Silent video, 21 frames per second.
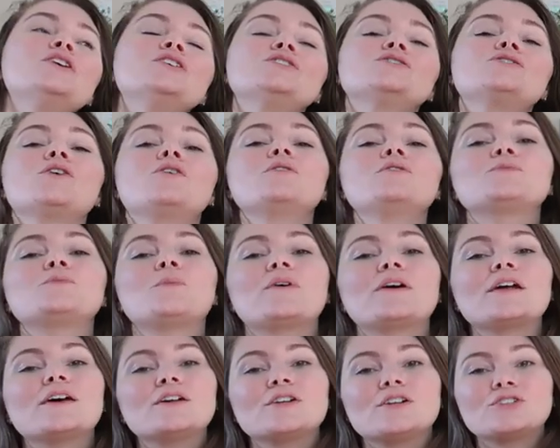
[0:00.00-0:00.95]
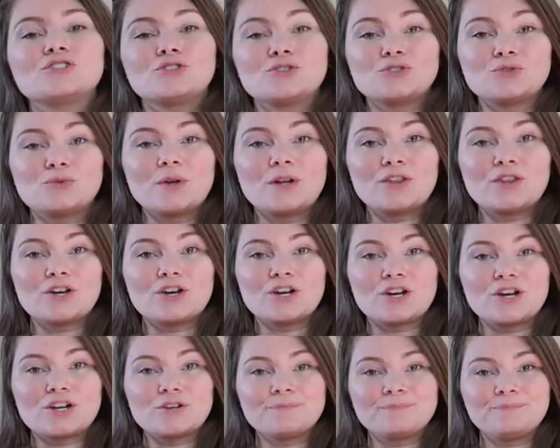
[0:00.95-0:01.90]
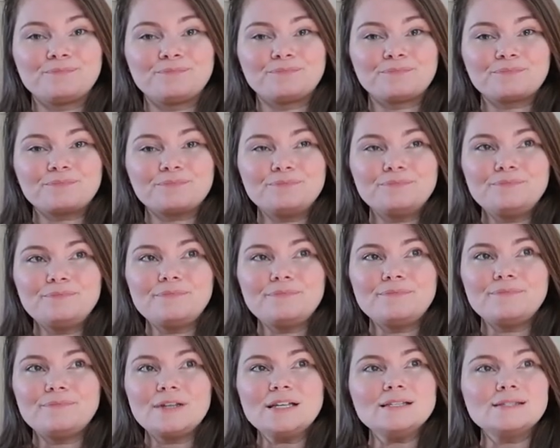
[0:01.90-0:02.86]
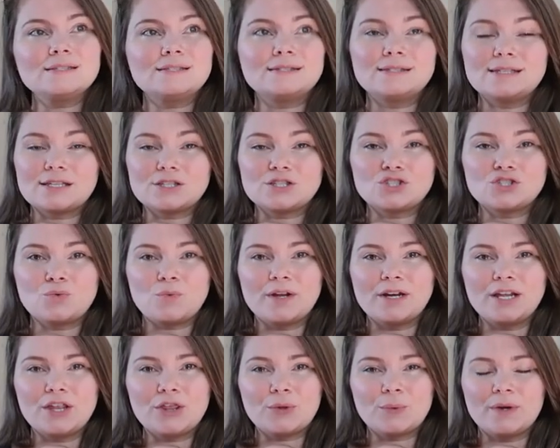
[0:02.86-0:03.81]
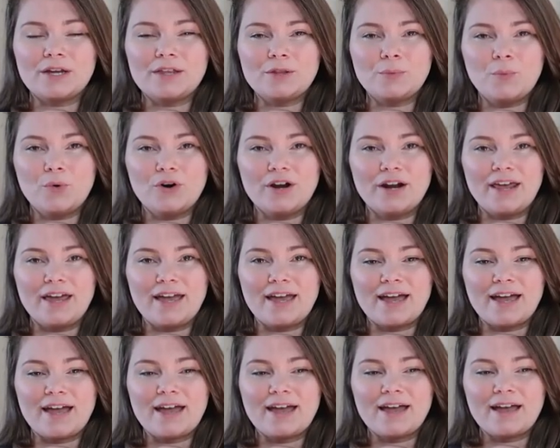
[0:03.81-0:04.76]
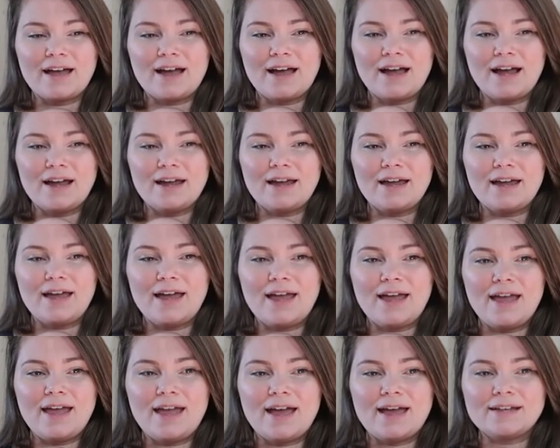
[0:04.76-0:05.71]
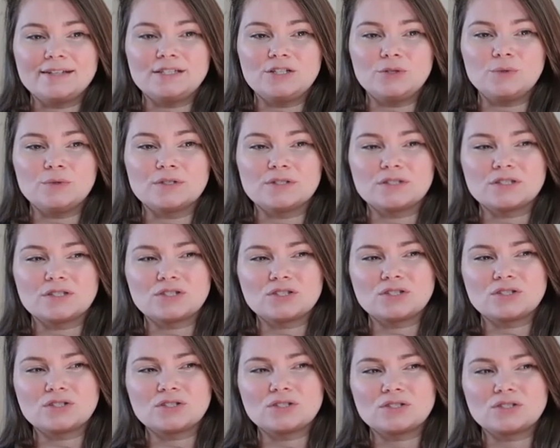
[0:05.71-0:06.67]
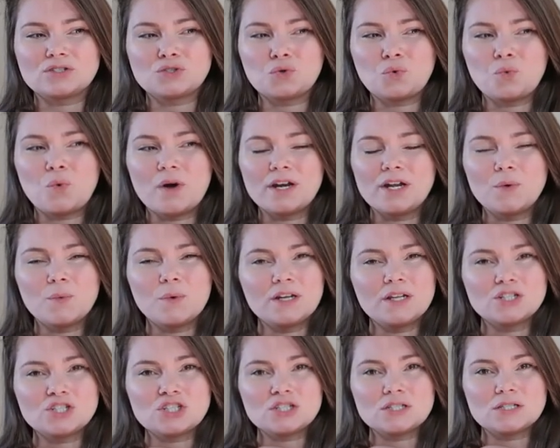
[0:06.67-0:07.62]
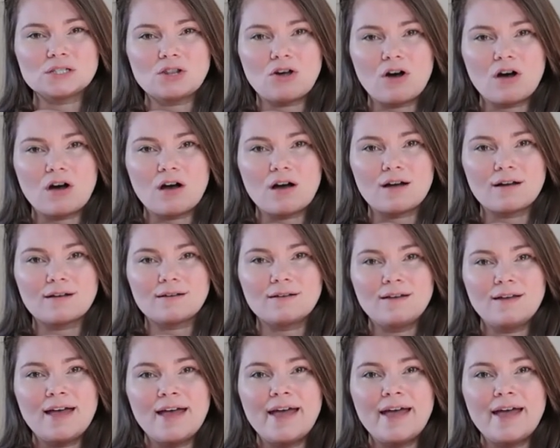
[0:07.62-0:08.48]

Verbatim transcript: So he was born on June 23rd, 6:23 in the morning, and he was 21 inches long,